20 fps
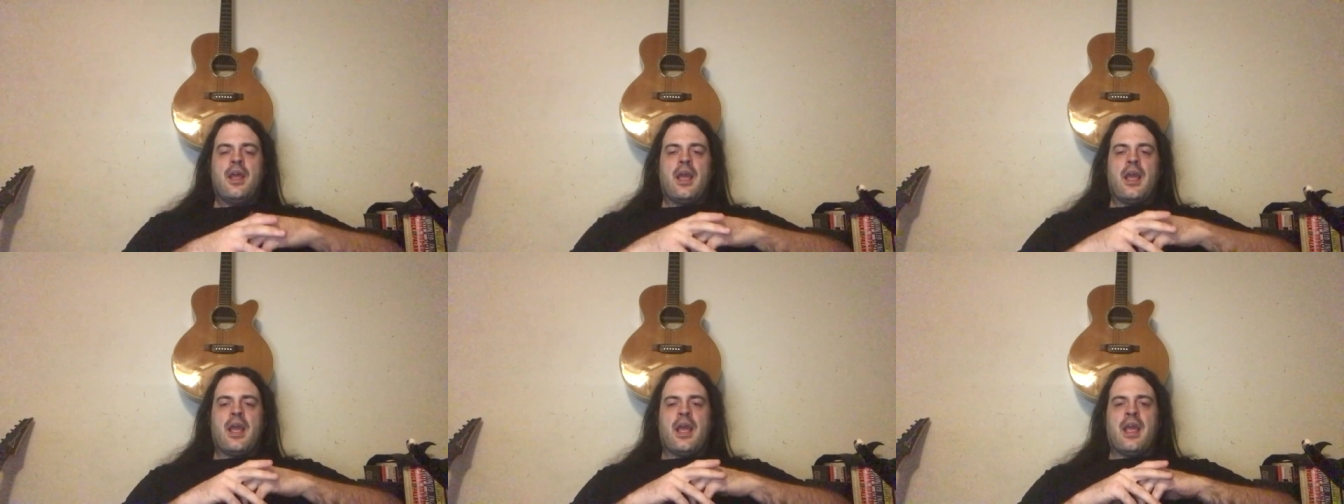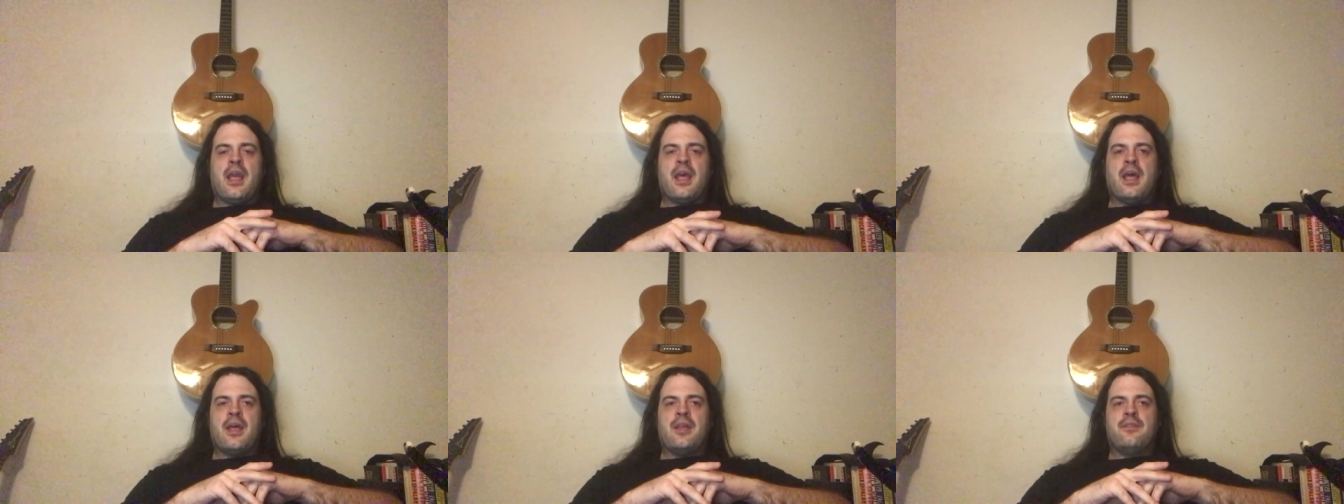
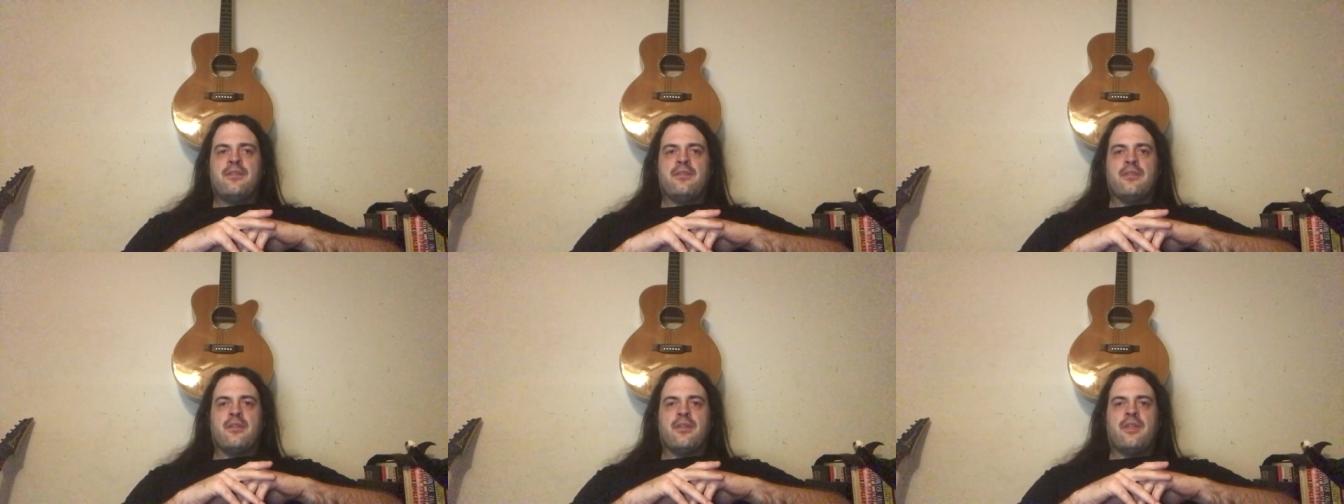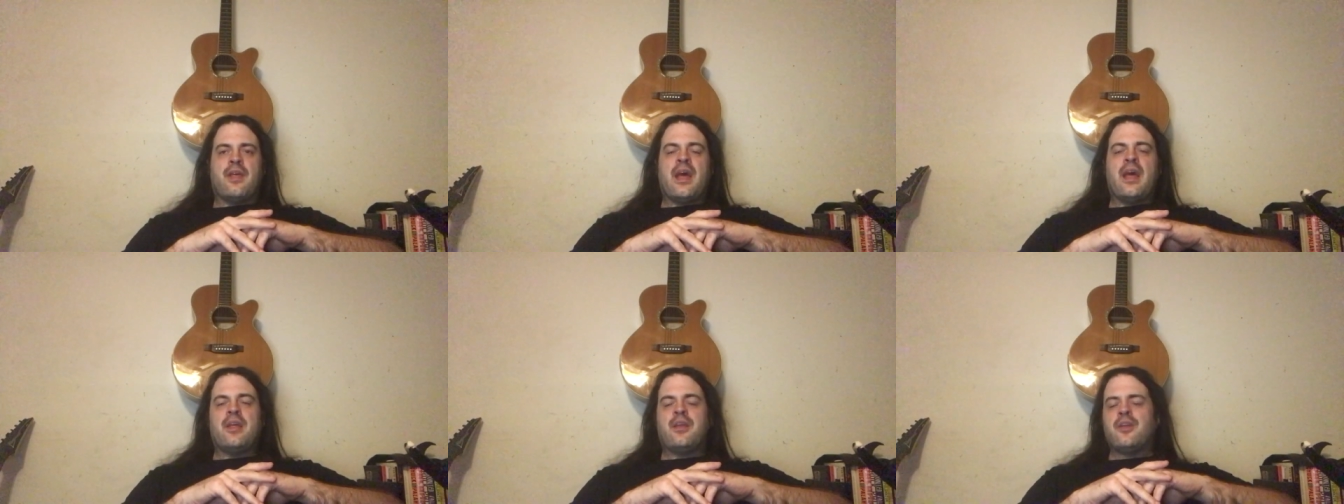And
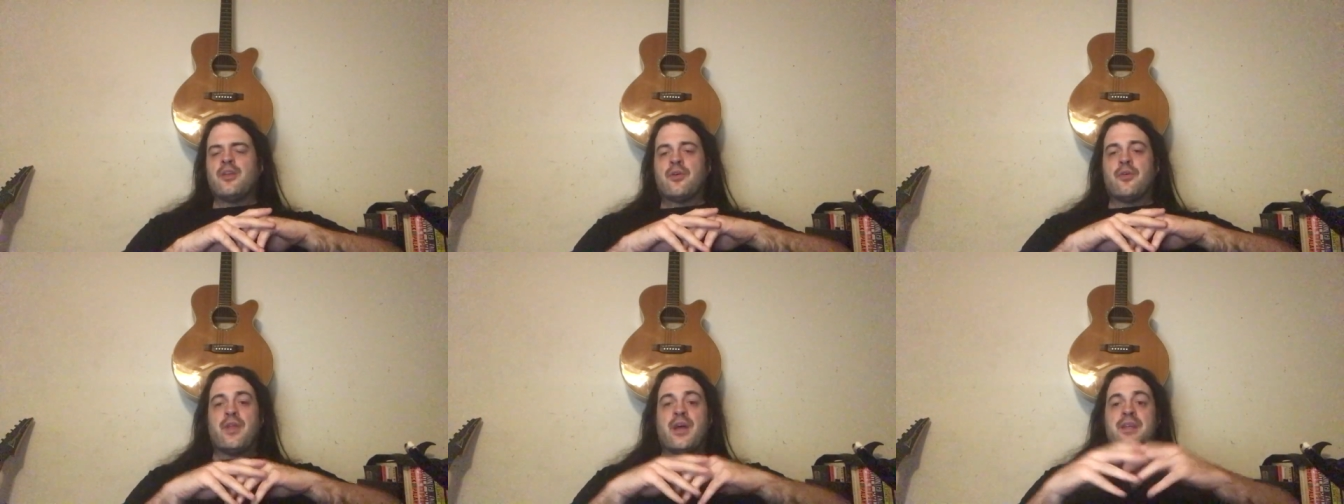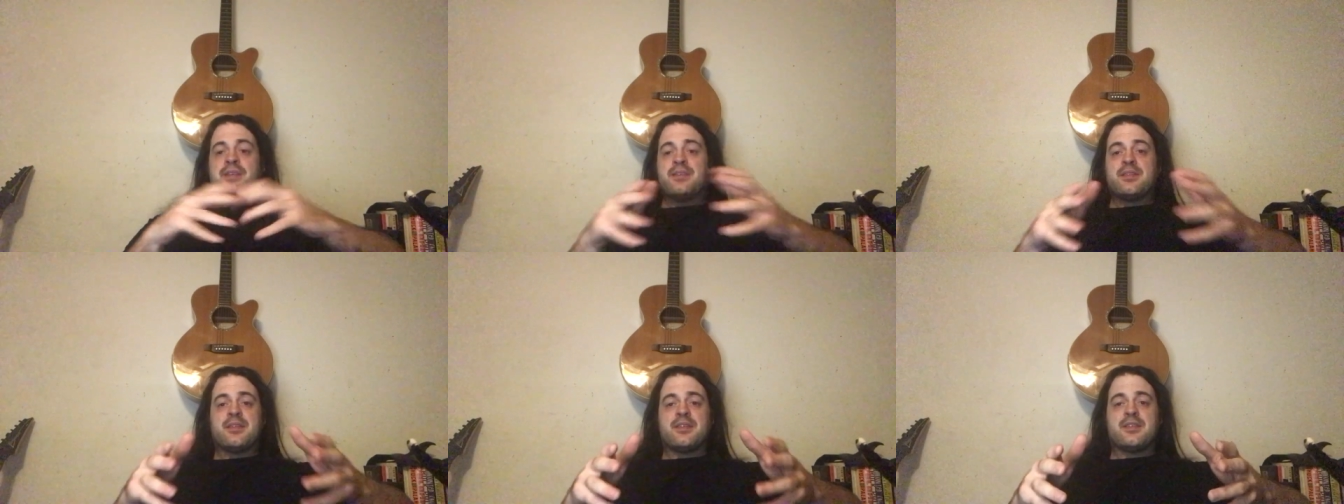that you know
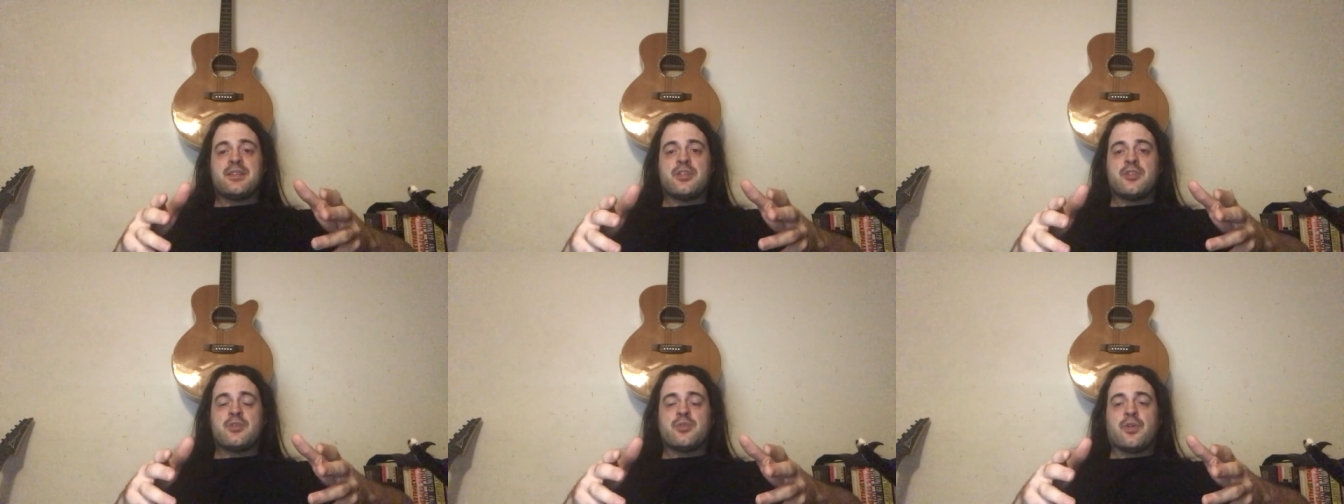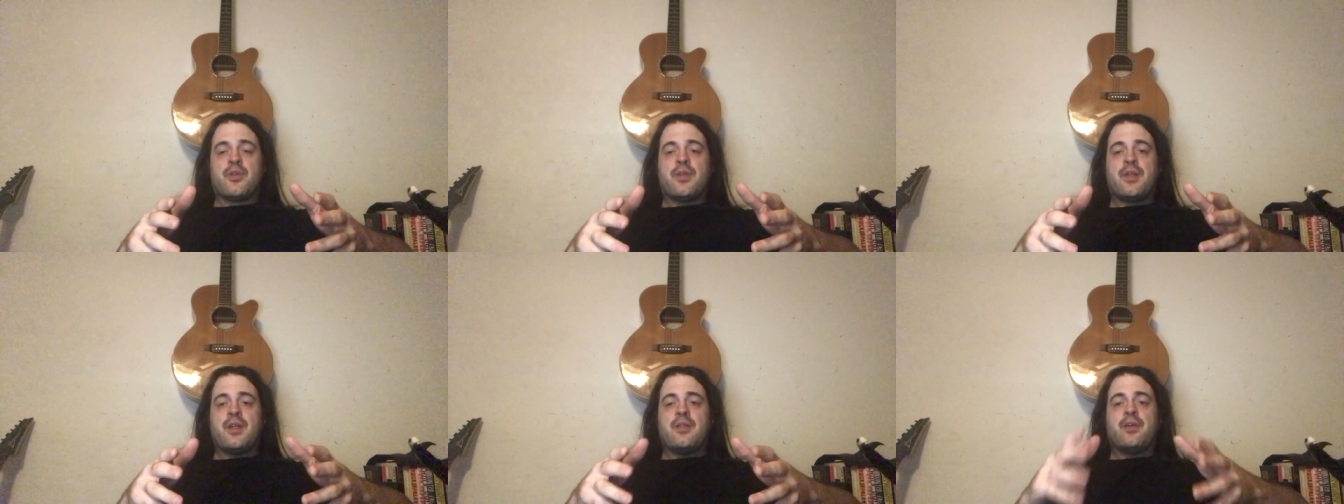that's the central
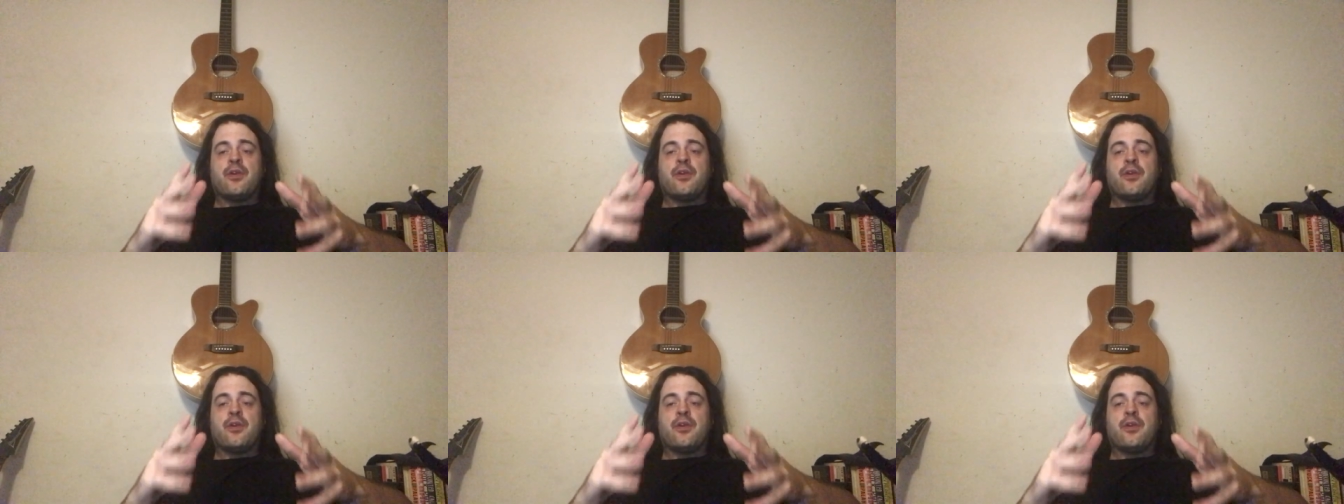thing.